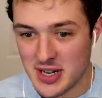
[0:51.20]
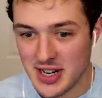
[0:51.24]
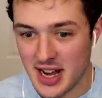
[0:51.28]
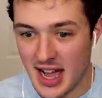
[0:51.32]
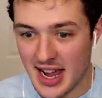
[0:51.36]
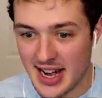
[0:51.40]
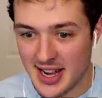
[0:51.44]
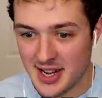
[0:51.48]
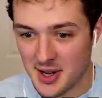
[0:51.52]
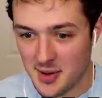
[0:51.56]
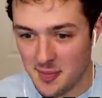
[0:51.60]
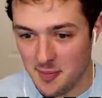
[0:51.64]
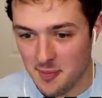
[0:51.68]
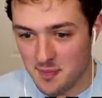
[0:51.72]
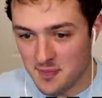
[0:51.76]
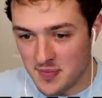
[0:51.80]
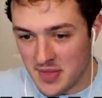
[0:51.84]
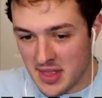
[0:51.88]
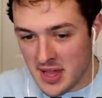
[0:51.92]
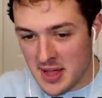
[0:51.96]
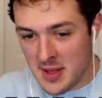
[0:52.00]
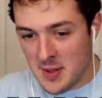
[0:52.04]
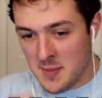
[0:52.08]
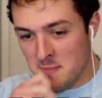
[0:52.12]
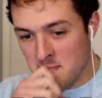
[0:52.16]
an item.
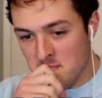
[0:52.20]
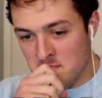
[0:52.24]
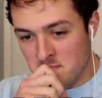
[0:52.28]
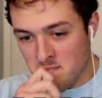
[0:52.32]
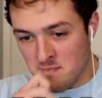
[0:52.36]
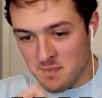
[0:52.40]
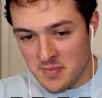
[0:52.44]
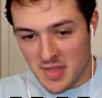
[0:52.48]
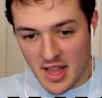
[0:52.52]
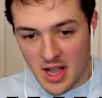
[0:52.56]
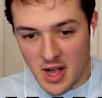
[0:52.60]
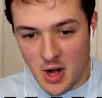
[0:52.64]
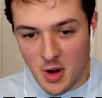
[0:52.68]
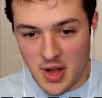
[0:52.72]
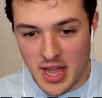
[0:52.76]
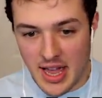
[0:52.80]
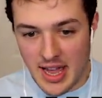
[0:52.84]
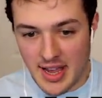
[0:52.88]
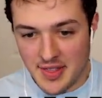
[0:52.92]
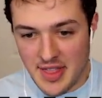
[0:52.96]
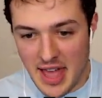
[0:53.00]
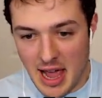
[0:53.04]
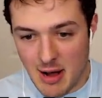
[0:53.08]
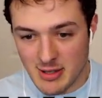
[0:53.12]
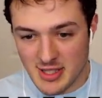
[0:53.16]

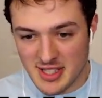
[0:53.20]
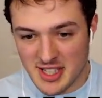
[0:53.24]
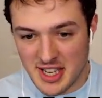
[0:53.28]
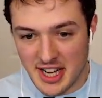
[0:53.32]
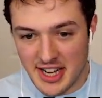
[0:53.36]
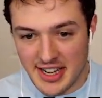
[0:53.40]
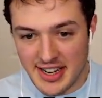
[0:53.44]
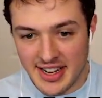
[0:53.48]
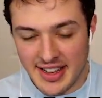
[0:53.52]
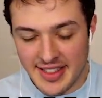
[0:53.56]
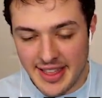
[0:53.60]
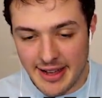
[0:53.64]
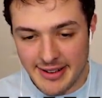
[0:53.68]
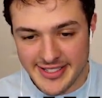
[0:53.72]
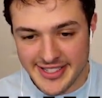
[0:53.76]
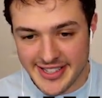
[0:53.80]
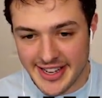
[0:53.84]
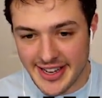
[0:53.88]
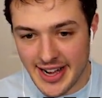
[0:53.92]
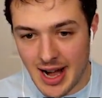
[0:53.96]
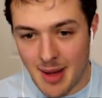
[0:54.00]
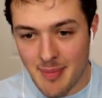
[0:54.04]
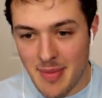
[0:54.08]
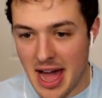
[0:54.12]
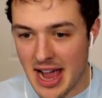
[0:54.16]
Okay, that was good. That was
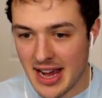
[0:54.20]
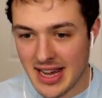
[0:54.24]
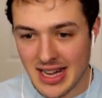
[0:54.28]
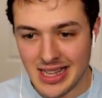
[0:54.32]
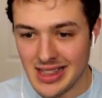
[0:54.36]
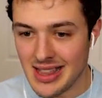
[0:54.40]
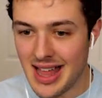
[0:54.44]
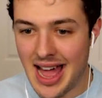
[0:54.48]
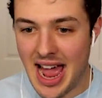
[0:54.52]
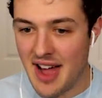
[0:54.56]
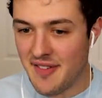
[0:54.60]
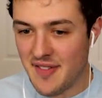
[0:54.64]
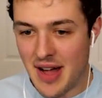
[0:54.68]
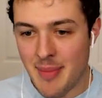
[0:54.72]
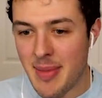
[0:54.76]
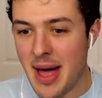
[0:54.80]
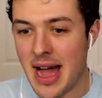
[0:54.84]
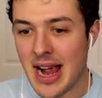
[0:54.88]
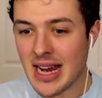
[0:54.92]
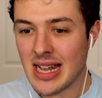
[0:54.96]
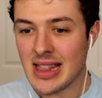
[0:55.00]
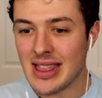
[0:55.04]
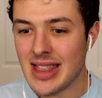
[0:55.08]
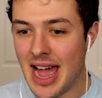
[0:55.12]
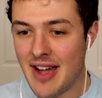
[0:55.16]
good. I'm not gonna laugh. I'm
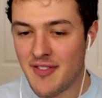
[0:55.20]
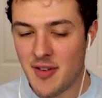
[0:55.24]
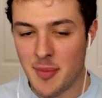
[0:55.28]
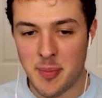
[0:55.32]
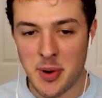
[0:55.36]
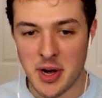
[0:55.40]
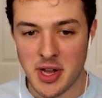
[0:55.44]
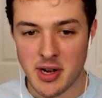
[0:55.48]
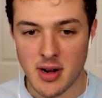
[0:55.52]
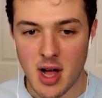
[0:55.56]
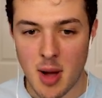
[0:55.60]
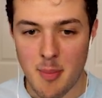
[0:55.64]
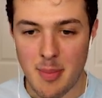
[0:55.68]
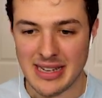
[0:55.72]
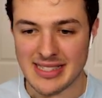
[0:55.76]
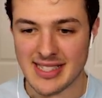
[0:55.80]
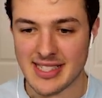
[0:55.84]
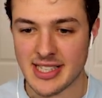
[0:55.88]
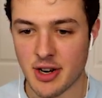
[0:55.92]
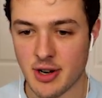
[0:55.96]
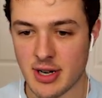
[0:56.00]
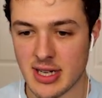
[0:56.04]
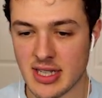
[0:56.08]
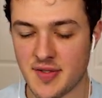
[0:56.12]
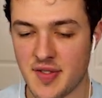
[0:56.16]
not gonna laugh. I'm putting on my
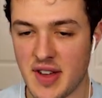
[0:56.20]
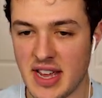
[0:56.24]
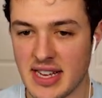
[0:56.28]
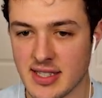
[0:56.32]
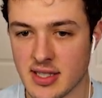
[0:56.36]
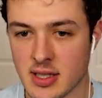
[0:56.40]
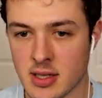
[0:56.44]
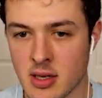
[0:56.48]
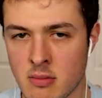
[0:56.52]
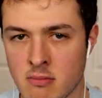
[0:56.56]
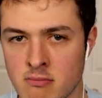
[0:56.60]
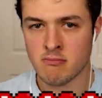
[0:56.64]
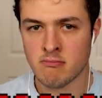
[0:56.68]
serious face.